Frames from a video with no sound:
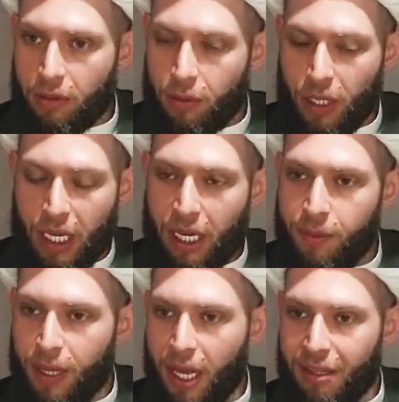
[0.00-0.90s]
We can
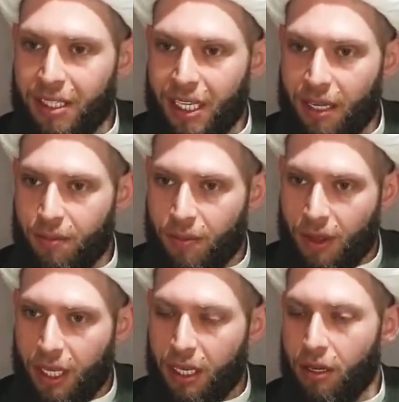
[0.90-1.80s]
apply the same
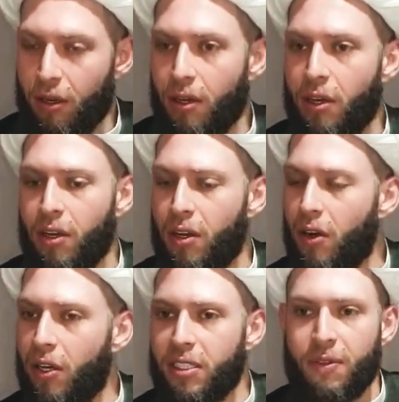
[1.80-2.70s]
thing
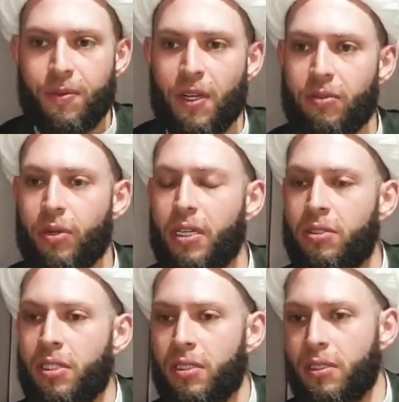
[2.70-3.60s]
on different
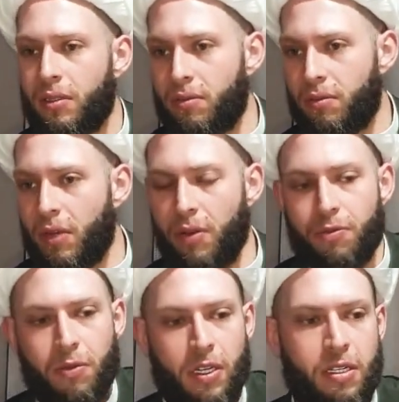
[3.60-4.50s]
religions.
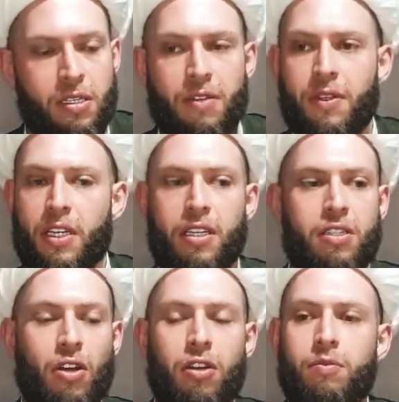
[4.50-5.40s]
Everyone is living in
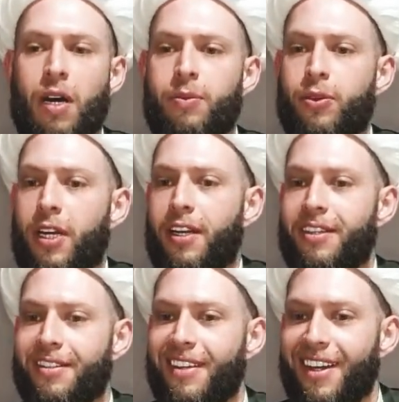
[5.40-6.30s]
his own bubble
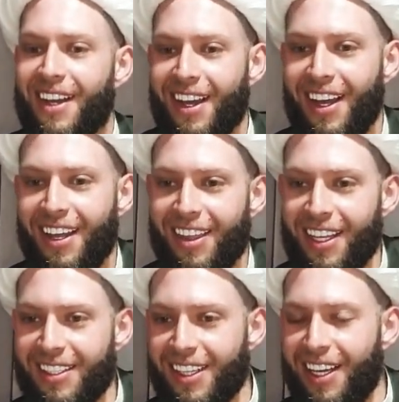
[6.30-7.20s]
and he
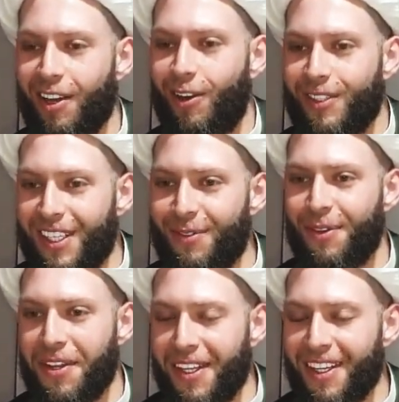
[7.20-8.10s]
thinks that he owns
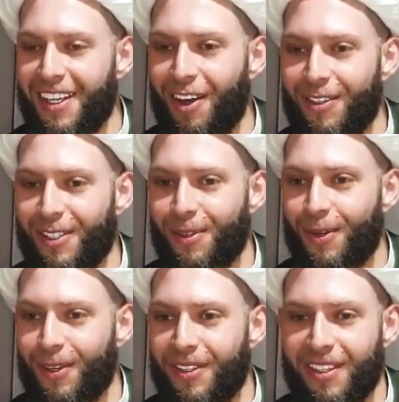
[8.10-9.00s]
everything. He owns the
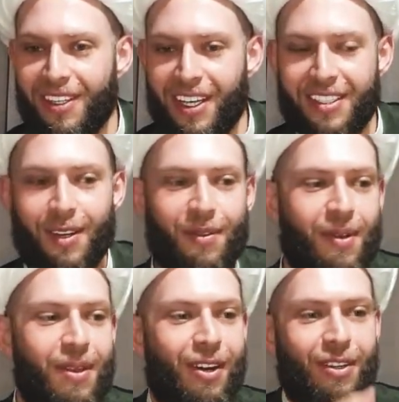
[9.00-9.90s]
world. And some of
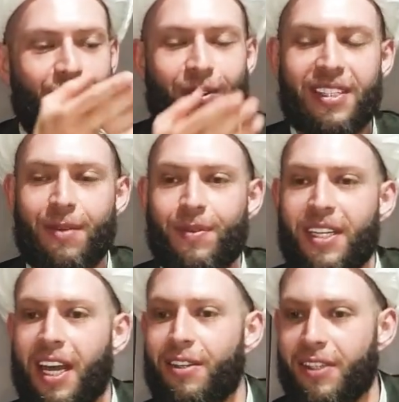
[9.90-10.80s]
them, they don't know what's
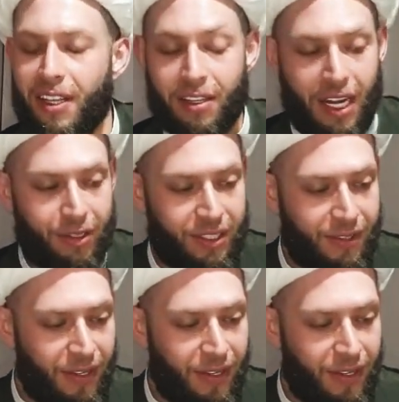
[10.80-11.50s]
happening outside their house.